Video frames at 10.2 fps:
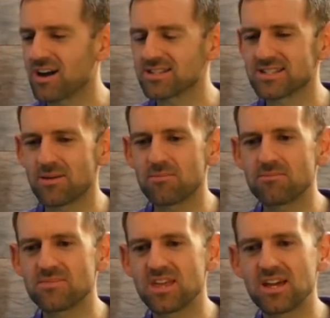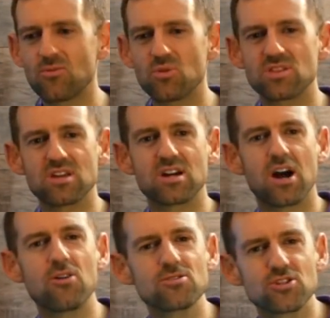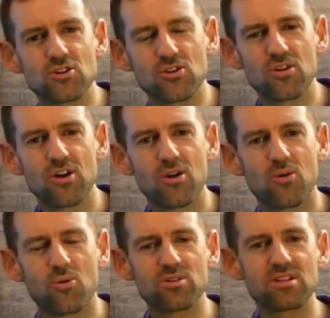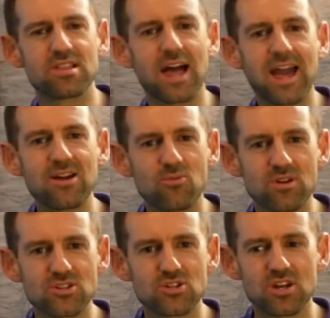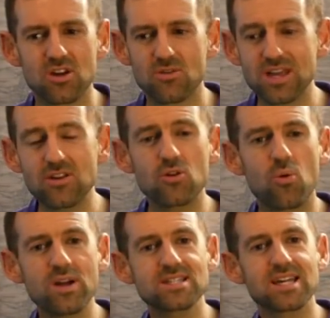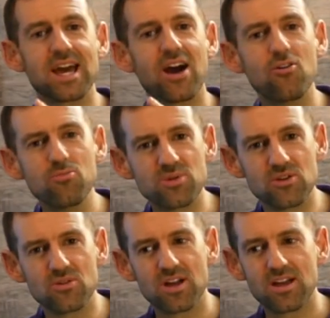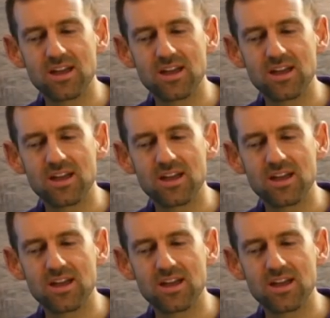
something with the culture or the language, okay, they're going to help you.